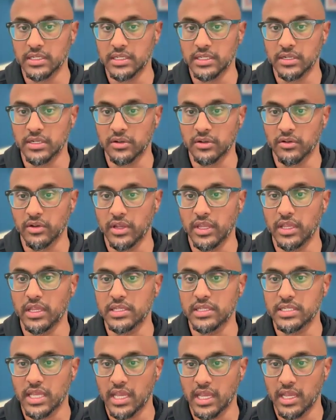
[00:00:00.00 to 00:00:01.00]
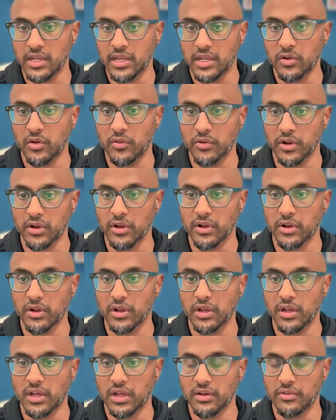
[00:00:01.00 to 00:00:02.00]
did agree to hand
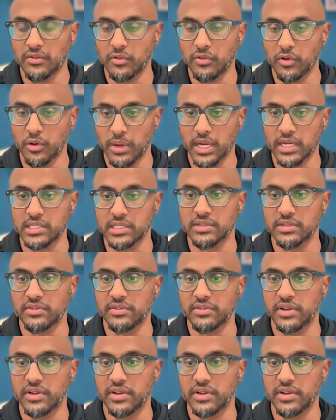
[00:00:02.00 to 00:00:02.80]
over 4 bodies